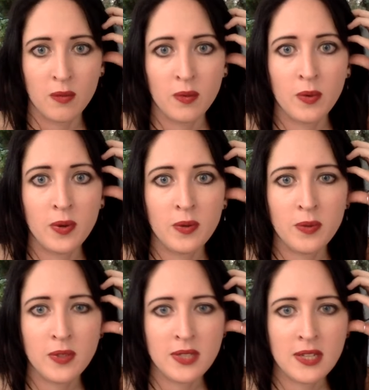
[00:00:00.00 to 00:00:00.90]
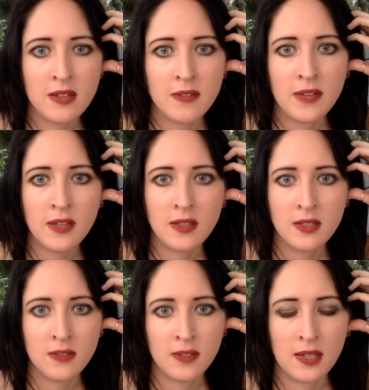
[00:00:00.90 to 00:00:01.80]
were terrifying in a
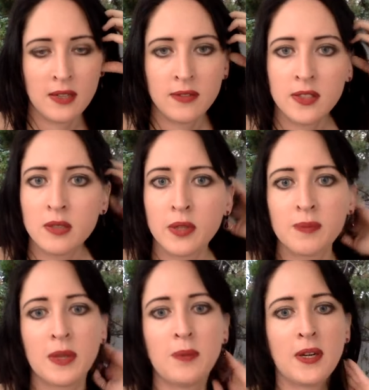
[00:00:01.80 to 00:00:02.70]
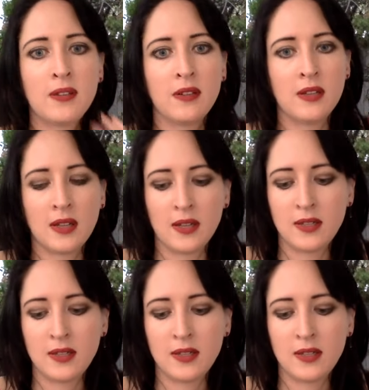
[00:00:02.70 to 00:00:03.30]
different level to what my brother and I had